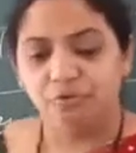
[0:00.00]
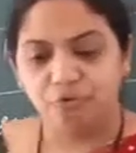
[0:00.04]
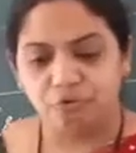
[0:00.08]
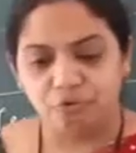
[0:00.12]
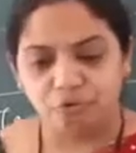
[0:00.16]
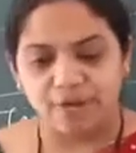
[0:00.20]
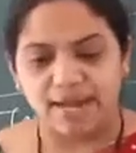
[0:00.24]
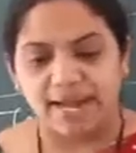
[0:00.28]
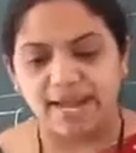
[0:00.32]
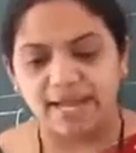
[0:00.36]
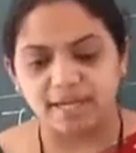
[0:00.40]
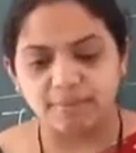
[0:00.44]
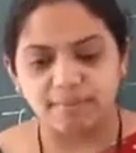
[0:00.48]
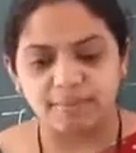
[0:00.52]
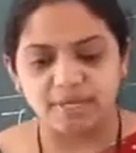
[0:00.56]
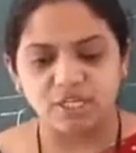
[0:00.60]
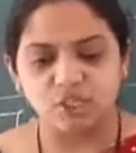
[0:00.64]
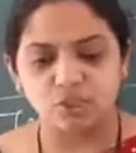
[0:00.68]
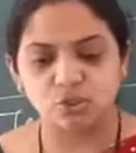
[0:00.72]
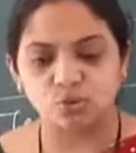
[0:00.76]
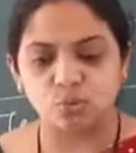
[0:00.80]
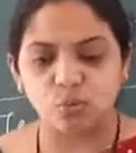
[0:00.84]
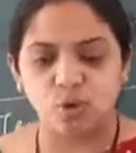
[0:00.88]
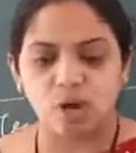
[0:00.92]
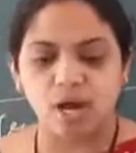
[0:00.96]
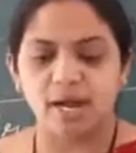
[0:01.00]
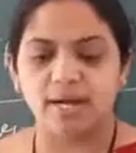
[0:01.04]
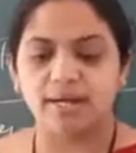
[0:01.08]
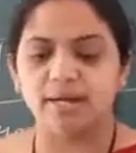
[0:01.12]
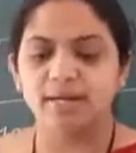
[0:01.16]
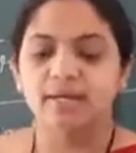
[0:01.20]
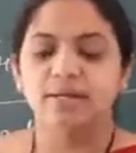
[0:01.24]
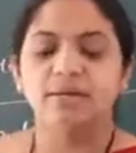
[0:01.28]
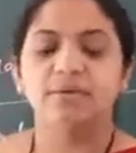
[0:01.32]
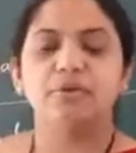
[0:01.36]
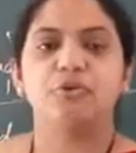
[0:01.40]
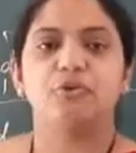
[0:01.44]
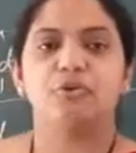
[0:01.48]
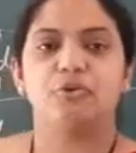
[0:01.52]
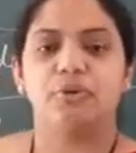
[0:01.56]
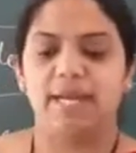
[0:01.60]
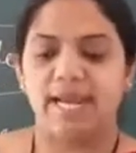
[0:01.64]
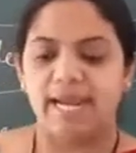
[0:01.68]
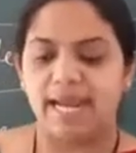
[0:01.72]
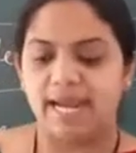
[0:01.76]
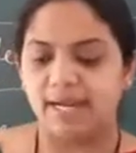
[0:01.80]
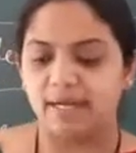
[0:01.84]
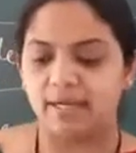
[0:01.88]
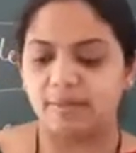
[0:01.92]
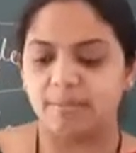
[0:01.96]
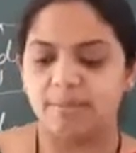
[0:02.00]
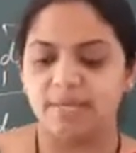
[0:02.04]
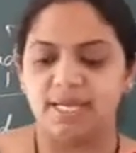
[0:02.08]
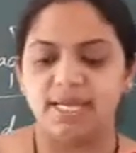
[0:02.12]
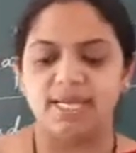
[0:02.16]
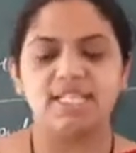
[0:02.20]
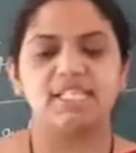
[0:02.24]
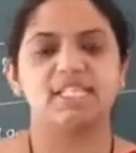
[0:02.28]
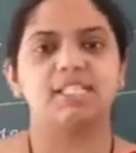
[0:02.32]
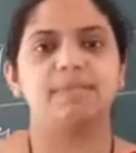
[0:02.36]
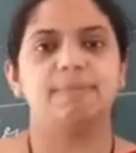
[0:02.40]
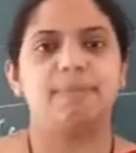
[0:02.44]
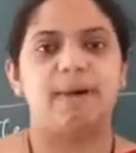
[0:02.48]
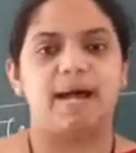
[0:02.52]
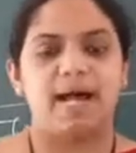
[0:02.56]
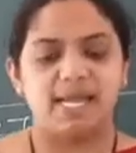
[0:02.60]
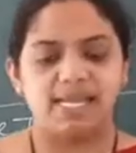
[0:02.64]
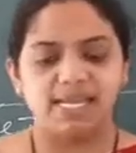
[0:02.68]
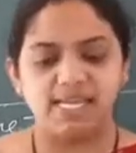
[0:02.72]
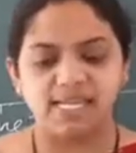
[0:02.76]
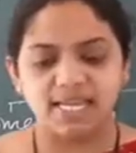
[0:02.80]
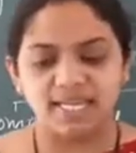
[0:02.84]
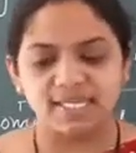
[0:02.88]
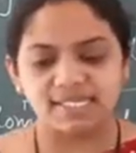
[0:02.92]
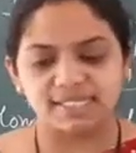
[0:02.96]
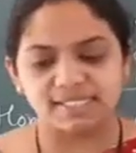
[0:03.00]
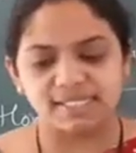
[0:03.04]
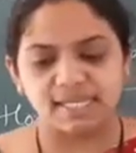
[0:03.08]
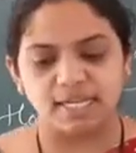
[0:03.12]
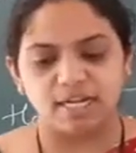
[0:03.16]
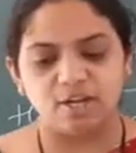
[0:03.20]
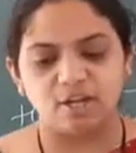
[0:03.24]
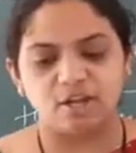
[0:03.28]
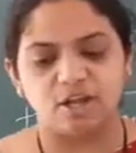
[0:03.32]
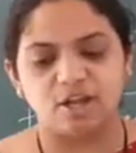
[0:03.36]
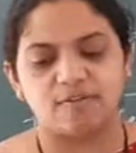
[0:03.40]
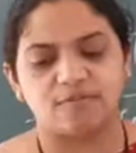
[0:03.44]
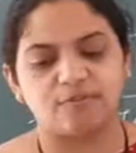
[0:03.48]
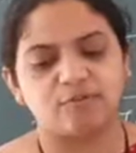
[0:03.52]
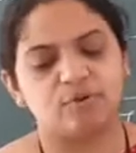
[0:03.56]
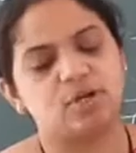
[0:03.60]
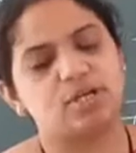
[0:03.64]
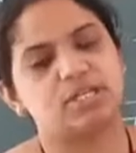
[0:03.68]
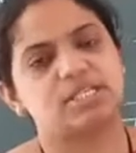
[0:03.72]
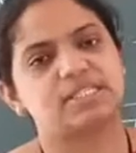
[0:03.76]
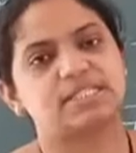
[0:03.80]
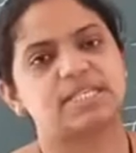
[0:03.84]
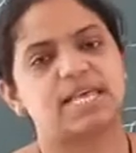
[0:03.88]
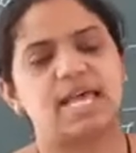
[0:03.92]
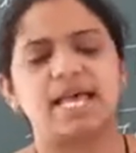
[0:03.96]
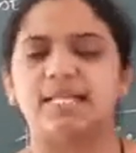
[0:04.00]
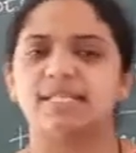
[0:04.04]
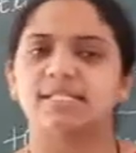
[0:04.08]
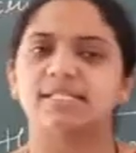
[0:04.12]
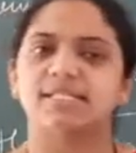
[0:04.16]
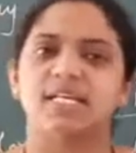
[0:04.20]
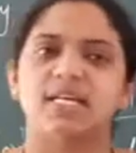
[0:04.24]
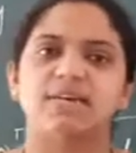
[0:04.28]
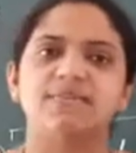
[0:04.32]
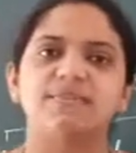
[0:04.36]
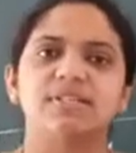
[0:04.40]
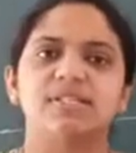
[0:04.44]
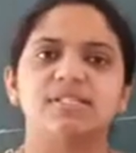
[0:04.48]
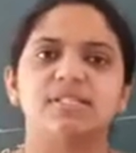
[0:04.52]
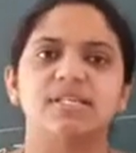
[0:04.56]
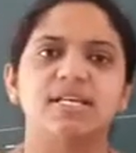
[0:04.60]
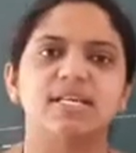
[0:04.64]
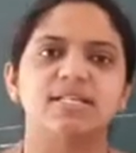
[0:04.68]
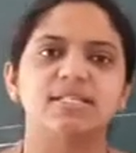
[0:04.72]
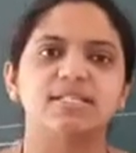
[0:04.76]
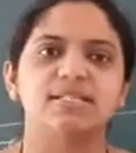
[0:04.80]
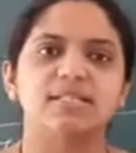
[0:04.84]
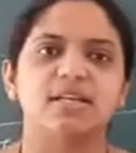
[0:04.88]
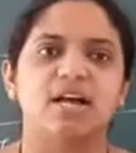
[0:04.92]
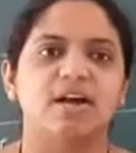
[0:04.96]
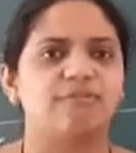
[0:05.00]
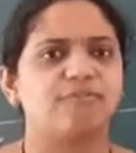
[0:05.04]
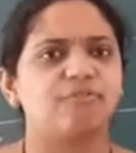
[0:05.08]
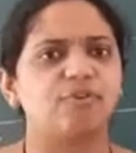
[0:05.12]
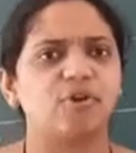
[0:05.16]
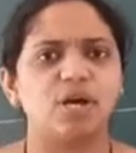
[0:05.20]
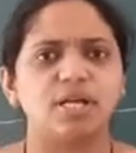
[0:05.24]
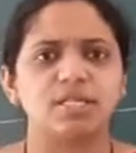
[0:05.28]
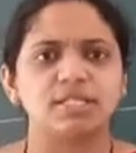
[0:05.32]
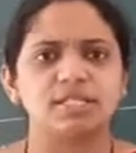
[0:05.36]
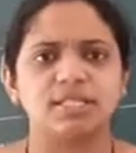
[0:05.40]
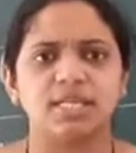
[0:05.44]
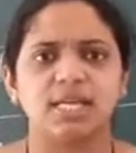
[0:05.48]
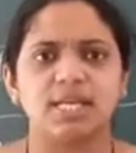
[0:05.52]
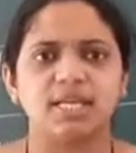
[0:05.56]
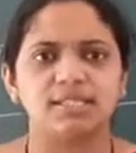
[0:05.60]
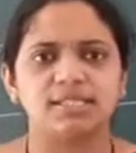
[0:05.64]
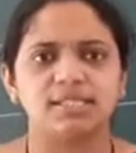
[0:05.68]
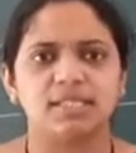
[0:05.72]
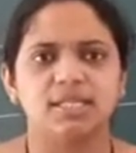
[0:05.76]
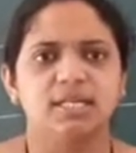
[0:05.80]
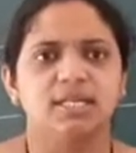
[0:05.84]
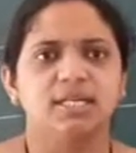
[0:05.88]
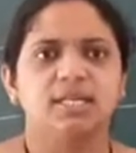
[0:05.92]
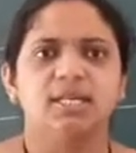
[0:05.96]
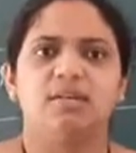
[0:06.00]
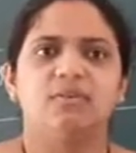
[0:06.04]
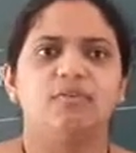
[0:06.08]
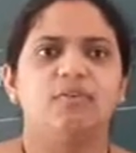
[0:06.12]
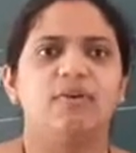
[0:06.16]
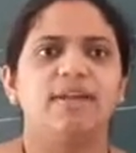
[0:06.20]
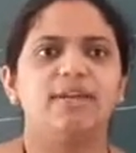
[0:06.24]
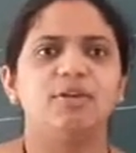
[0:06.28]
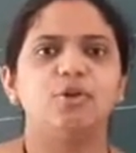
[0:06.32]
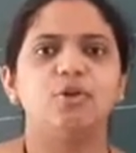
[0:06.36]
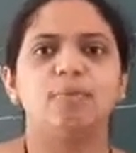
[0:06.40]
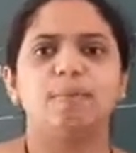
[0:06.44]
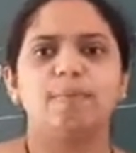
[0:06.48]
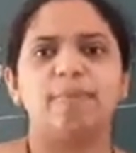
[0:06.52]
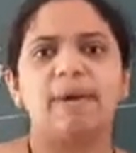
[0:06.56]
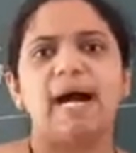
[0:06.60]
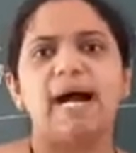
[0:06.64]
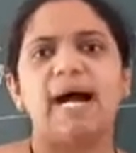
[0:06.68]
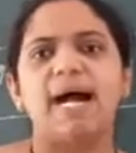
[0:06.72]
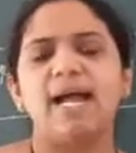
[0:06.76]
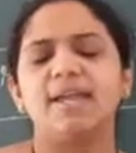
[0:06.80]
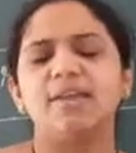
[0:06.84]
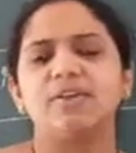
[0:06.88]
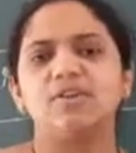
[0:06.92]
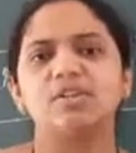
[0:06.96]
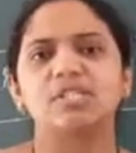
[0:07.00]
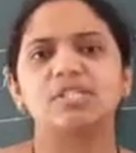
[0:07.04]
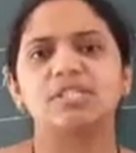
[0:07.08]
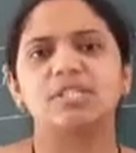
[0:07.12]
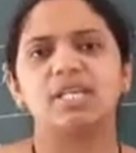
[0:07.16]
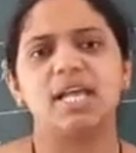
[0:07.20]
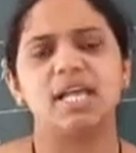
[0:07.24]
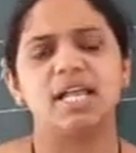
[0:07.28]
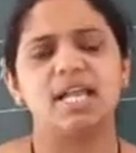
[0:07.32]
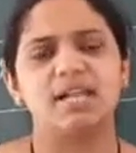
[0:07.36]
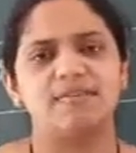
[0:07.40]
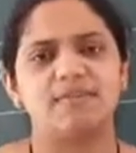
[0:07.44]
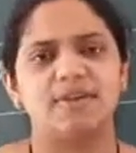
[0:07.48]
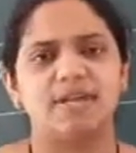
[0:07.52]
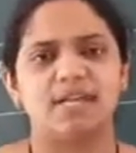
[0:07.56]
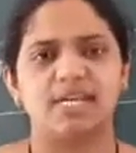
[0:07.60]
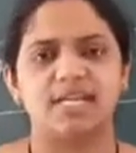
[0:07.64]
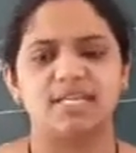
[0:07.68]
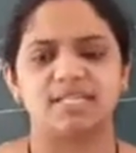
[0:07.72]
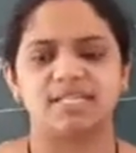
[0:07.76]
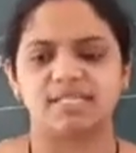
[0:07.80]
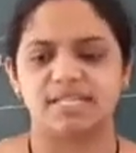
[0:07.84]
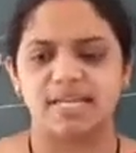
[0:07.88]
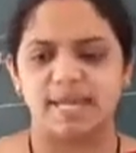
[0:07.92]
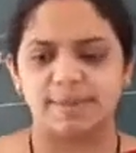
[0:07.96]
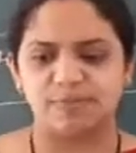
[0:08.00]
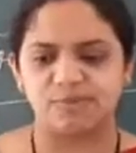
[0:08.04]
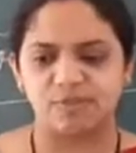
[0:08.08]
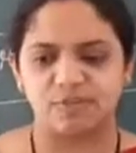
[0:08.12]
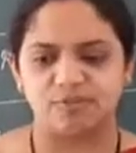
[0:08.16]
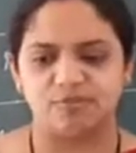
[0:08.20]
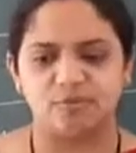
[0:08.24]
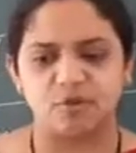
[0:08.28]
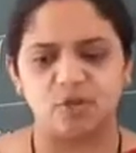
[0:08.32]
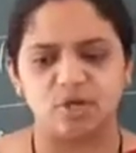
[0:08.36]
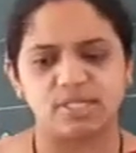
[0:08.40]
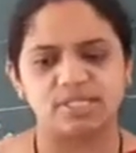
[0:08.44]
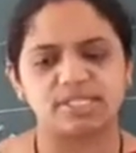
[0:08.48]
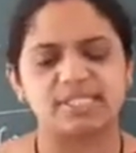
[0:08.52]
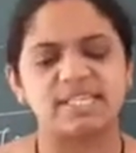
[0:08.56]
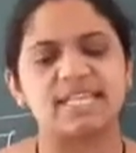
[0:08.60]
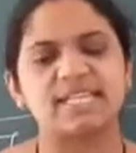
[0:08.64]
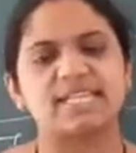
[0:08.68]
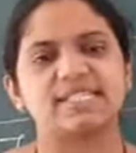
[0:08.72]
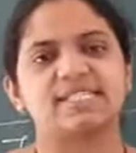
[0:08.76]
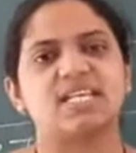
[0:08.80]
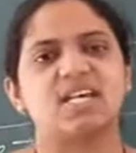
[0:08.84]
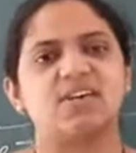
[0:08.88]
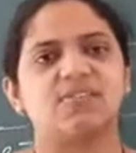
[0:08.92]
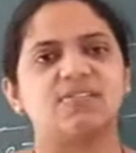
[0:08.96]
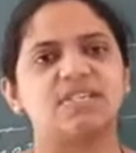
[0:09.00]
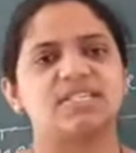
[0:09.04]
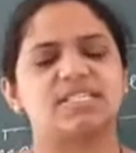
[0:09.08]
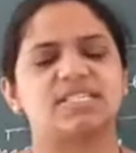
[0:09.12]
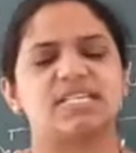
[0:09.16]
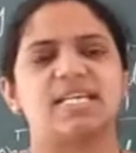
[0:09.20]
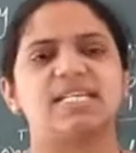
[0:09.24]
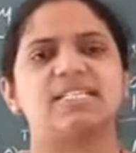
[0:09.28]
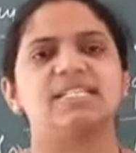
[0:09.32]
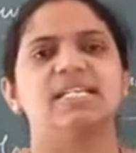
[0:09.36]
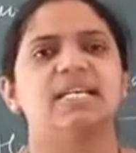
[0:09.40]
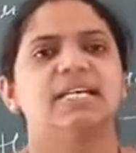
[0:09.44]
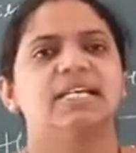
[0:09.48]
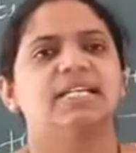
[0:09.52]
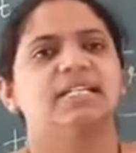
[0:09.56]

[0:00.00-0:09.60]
Trade means what? Trade means buying and selling of goods and services. Of course, yes. When you buy, you sell various types of goods and services.